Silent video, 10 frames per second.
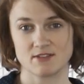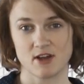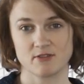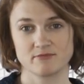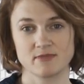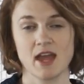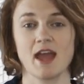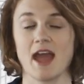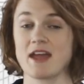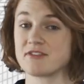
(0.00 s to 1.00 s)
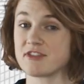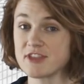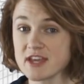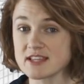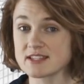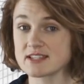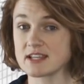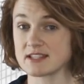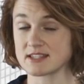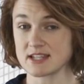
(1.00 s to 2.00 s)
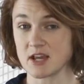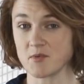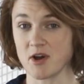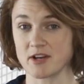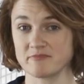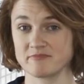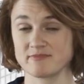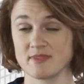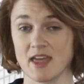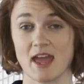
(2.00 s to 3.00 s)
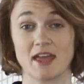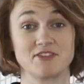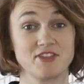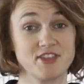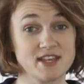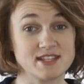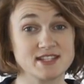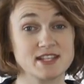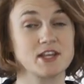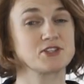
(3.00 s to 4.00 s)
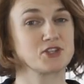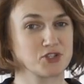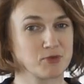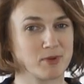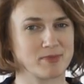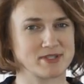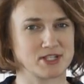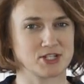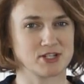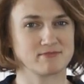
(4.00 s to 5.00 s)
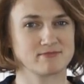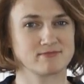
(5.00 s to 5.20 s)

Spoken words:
0, and this is state 1, and this is a superposition.